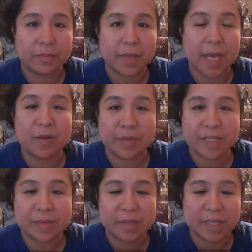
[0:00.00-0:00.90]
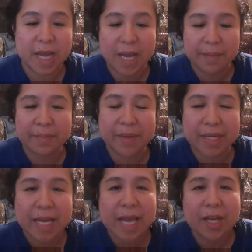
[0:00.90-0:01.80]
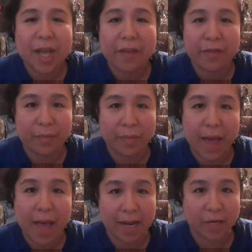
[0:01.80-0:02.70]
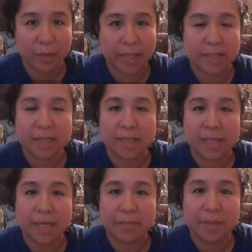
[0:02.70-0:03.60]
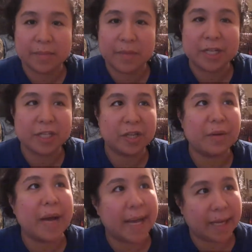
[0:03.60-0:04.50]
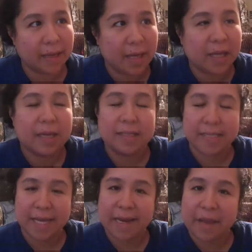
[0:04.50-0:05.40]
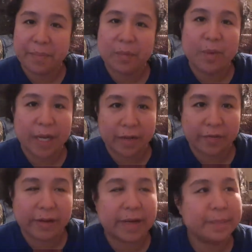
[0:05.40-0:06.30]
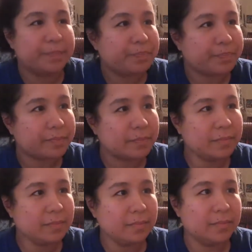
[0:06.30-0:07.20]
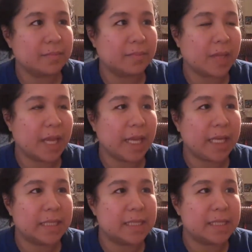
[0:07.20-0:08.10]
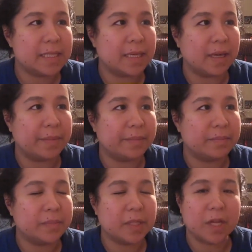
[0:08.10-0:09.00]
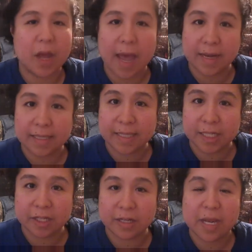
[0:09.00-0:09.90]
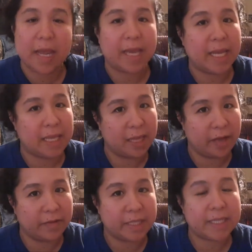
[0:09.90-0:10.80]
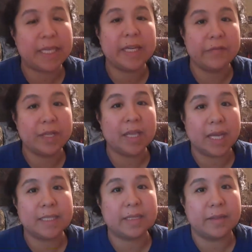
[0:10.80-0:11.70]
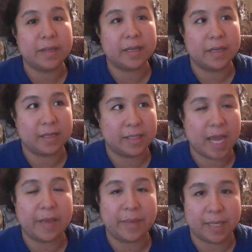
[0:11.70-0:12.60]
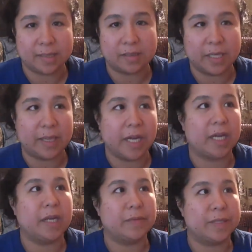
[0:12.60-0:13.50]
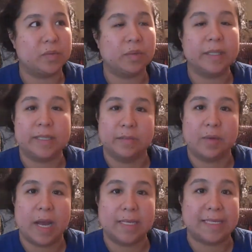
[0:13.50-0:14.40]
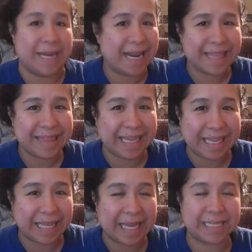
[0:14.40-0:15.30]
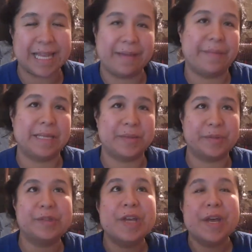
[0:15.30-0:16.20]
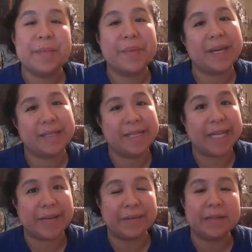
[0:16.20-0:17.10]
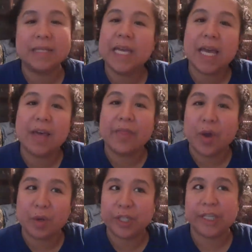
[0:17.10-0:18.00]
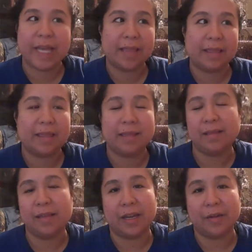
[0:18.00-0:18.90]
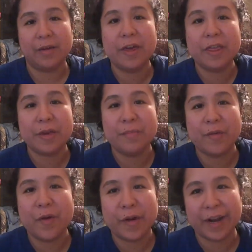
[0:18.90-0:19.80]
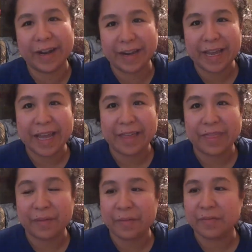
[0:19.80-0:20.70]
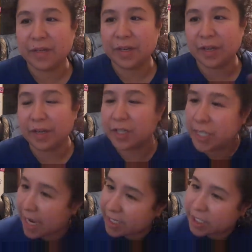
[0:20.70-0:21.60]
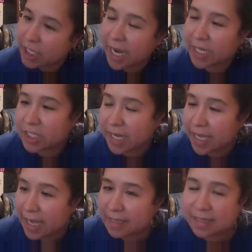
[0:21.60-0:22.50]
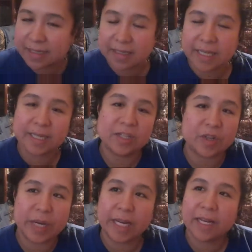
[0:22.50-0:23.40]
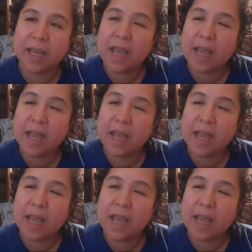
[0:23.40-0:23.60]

at a reasonable time, but I feel bad I don't get to see him as much, so I stayed up and waited for him, and, had his dinner. He loved it. He even liked the Thai basil in there. He was really surprised, and I didn't think he liked Thai basil, but, the older you get, the more, your taste change, I guess, and he enjoyed it.